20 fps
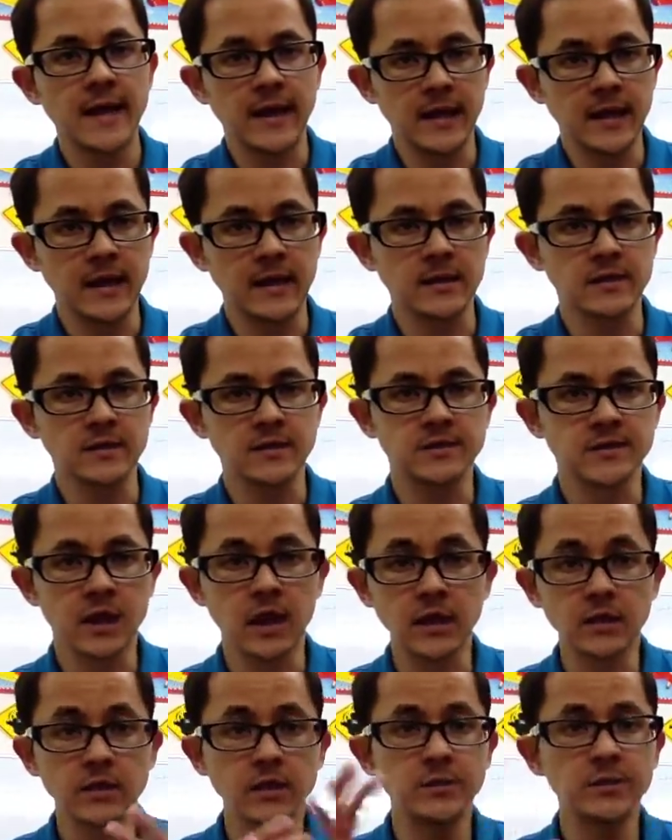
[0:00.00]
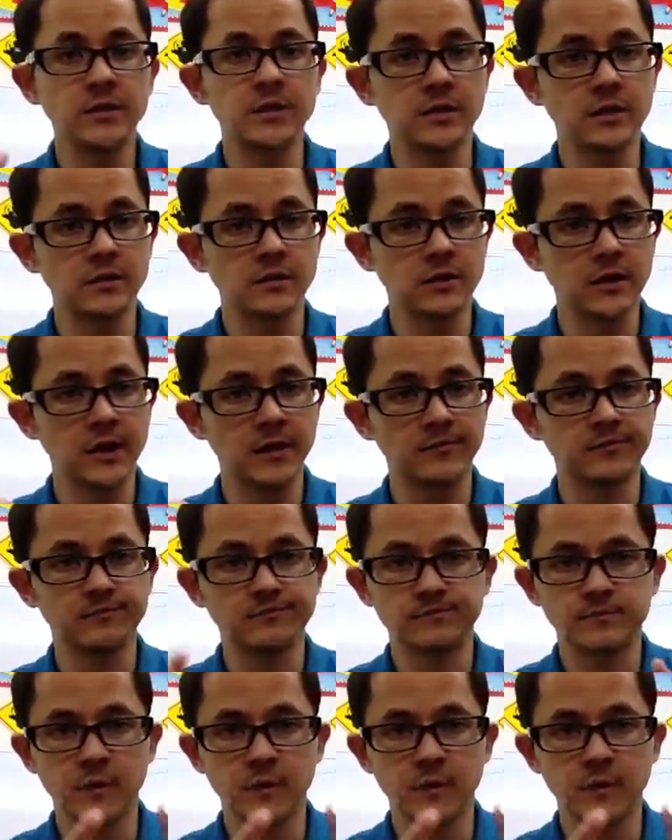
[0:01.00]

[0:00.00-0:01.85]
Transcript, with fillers: and it's unlimited internet.